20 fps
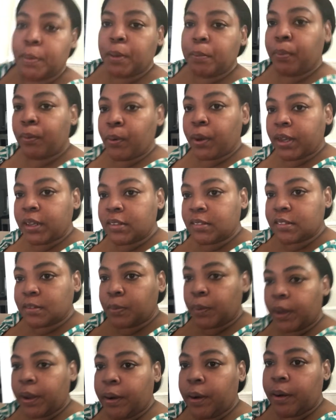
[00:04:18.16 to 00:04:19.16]
been points
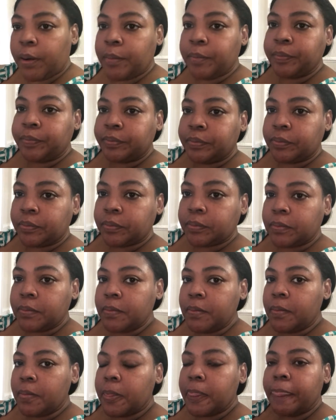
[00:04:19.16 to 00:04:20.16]
where,
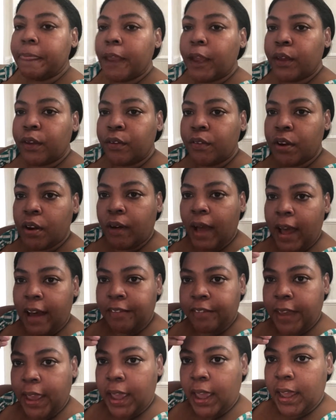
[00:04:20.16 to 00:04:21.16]
you know,
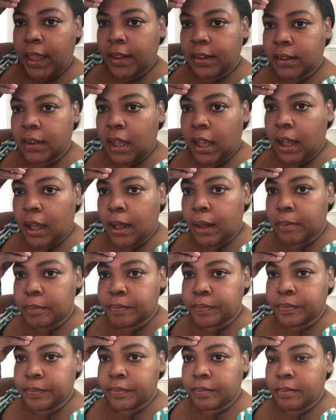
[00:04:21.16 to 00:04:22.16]
I've had
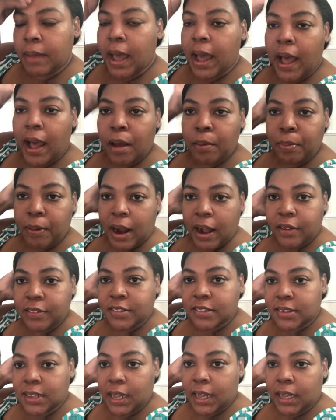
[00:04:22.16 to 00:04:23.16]
um, my
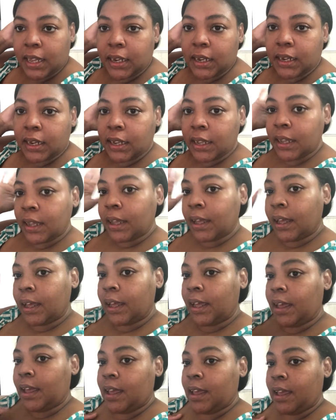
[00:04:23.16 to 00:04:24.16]
eyebrows done
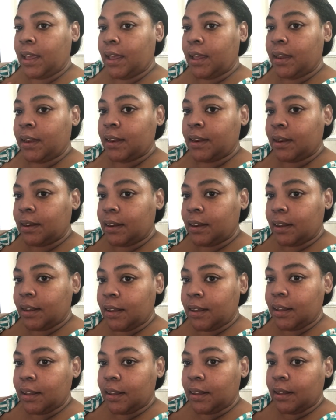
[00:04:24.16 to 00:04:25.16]
and
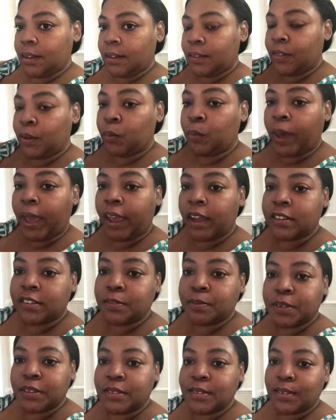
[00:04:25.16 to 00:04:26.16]
the
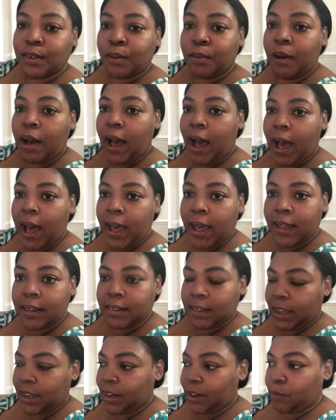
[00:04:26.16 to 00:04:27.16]
wax was so
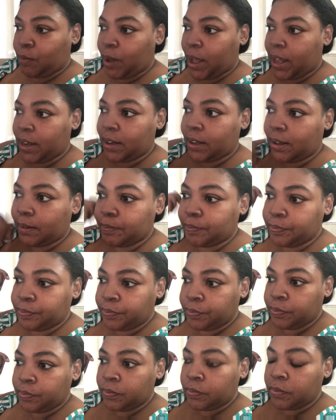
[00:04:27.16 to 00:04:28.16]
hot that it wound up,
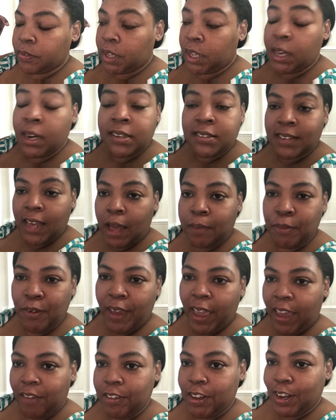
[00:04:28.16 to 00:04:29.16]
anytime
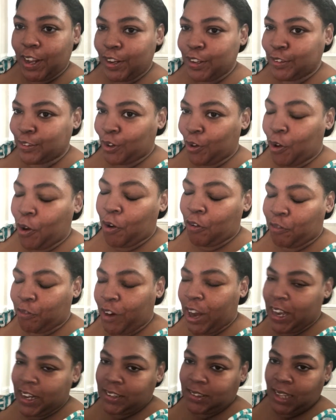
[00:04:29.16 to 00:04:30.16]
you have it done, it's
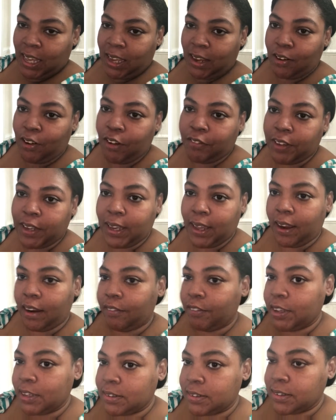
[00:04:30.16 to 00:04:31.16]
already taking off a layer
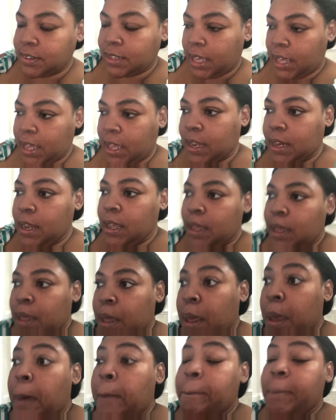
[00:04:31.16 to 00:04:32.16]
of your skin
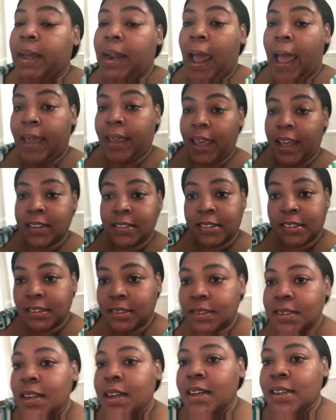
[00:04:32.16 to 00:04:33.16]
but I guess
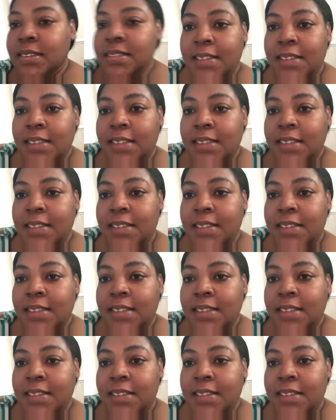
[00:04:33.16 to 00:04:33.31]
it took a